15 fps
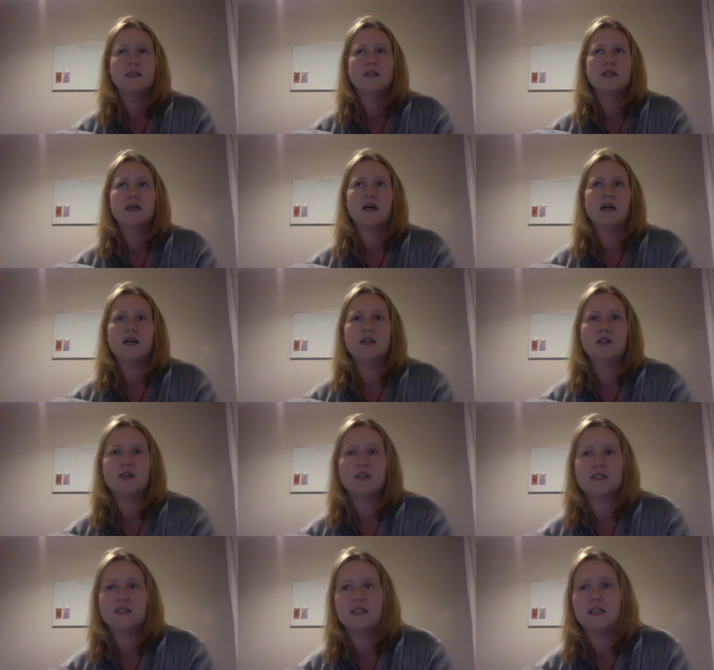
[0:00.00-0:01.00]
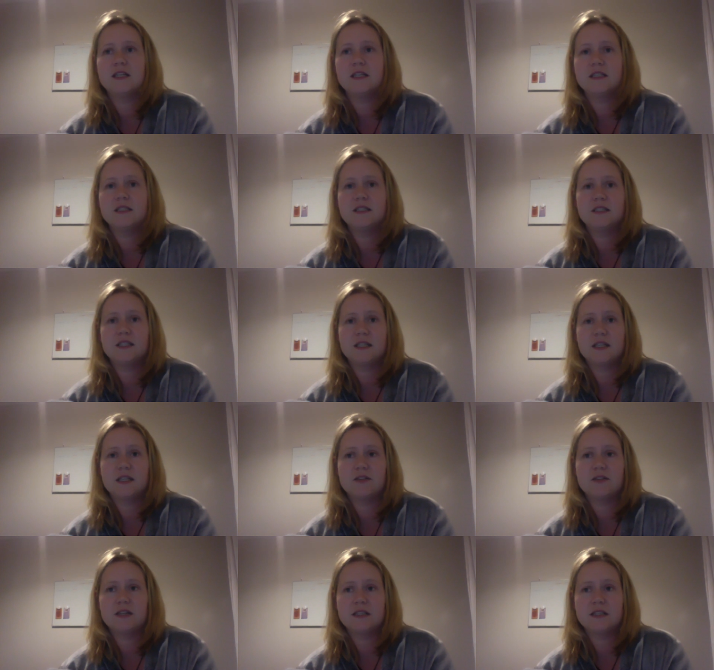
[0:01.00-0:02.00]
I noticed that it's ticking
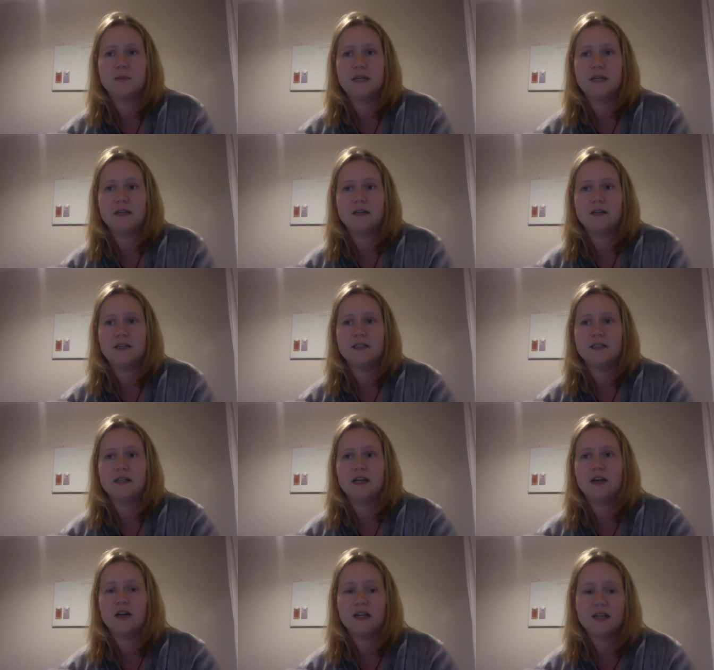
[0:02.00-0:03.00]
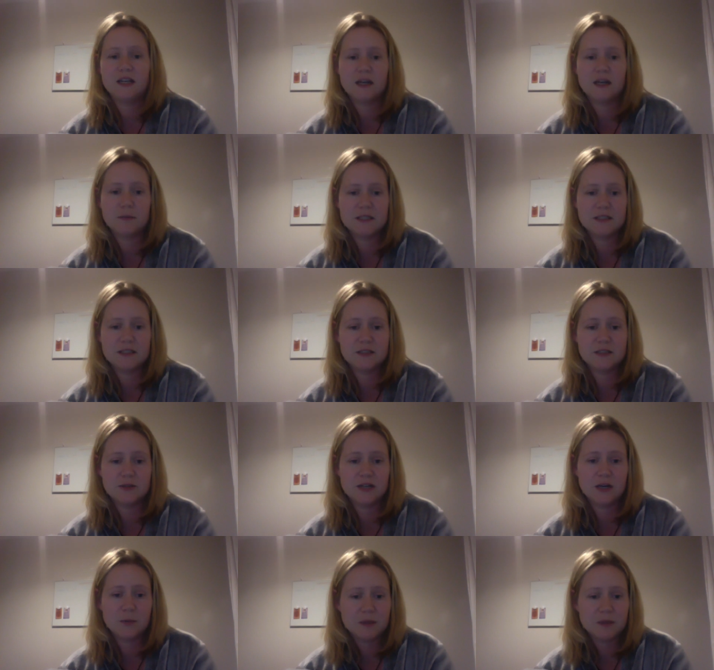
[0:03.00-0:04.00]
around in the background, and I can come in and still
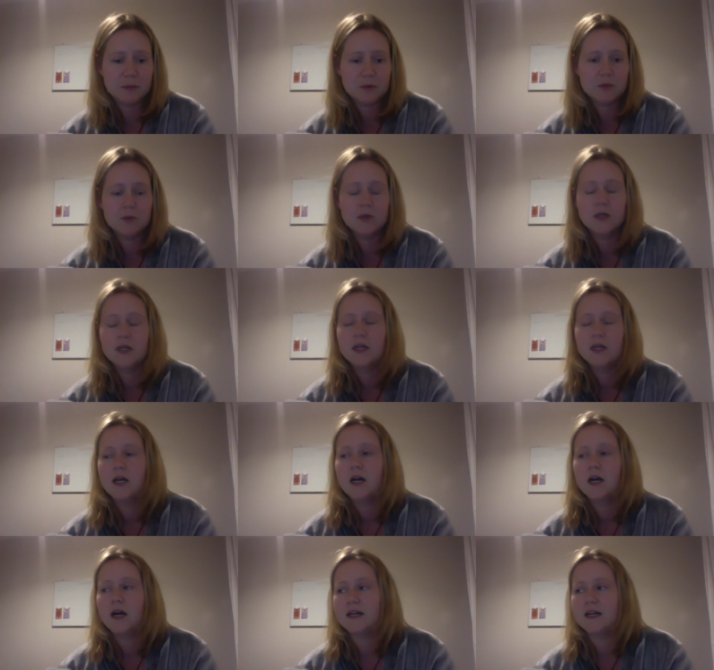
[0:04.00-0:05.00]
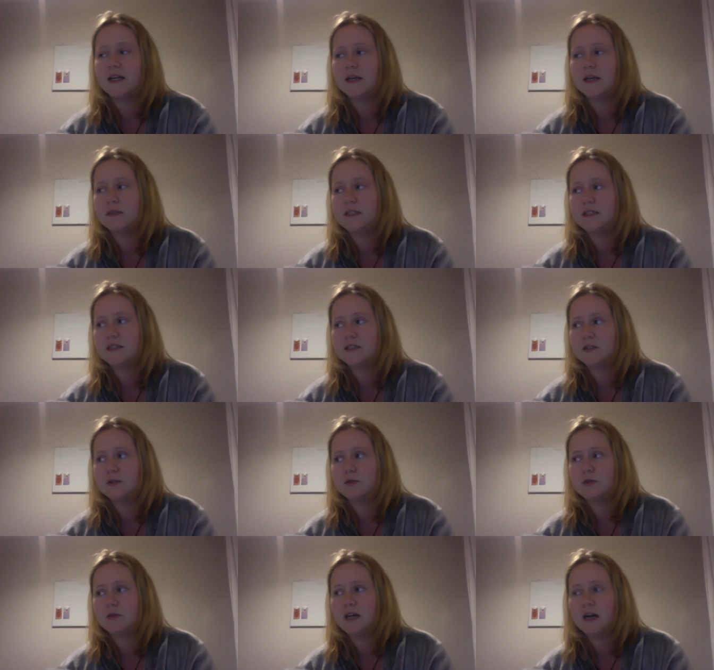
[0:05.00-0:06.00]
help people. I can come in and
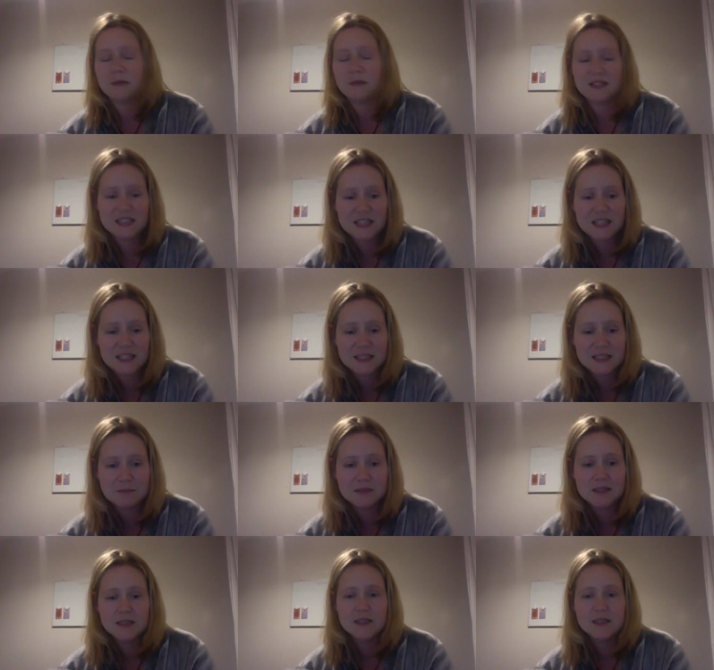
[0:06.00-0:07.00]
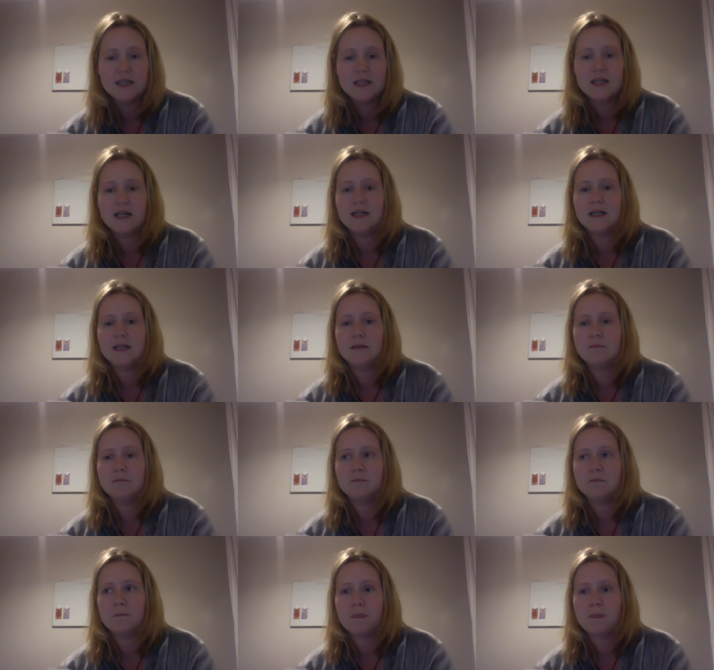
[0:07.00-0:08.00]
still help my team,
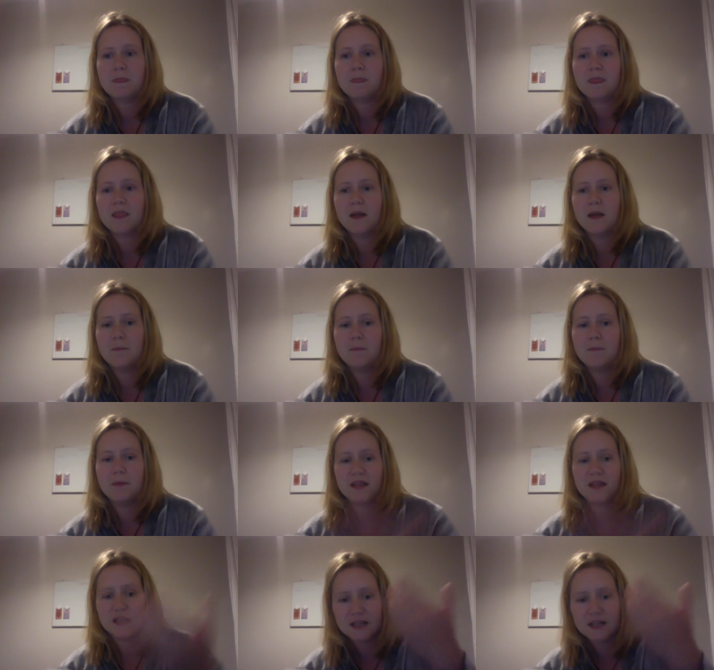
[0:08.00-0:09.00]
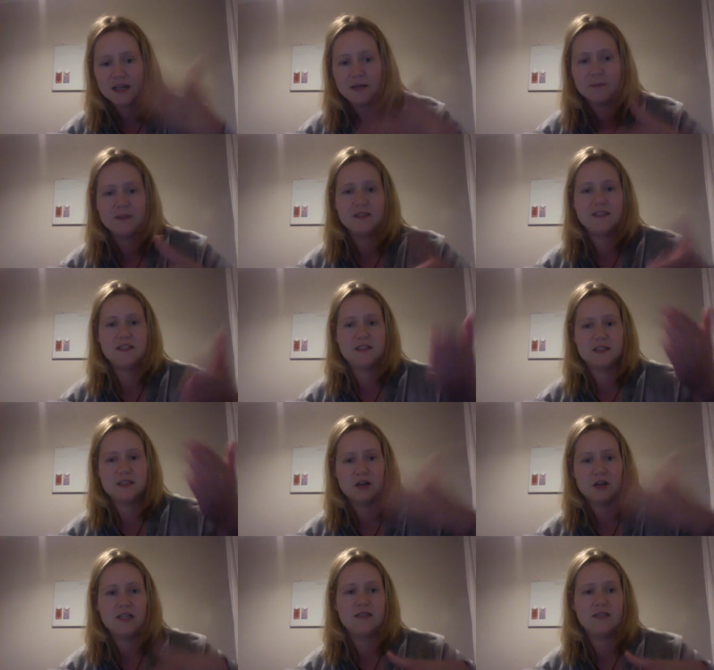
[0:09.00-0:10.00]
but the income is just
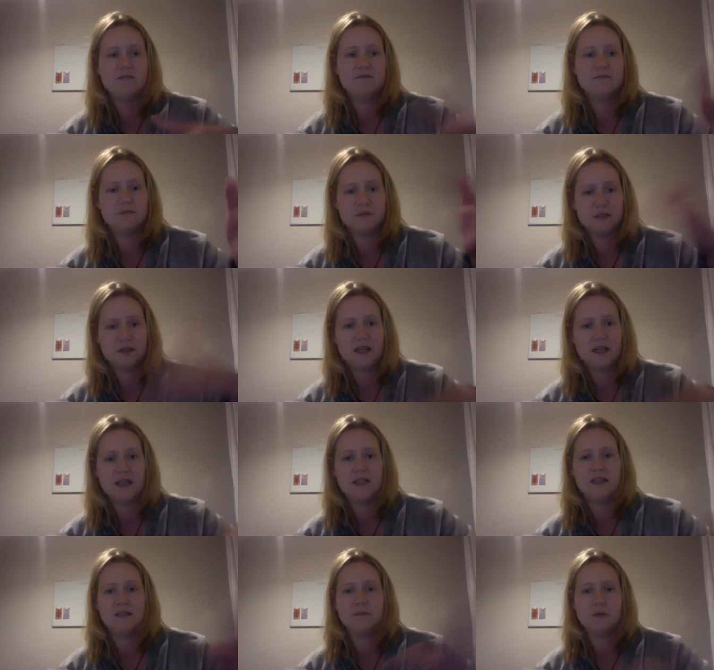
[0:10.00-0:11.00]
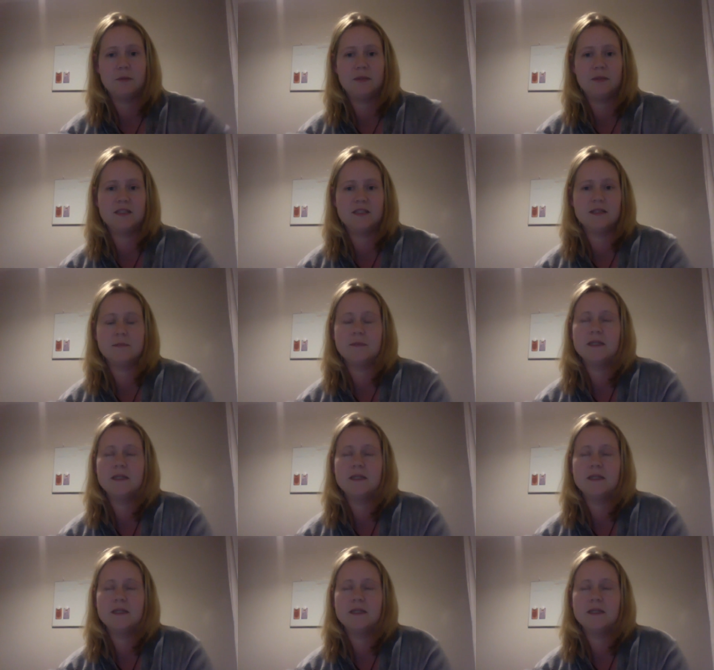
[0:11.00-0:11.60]
slowly gaining momentum.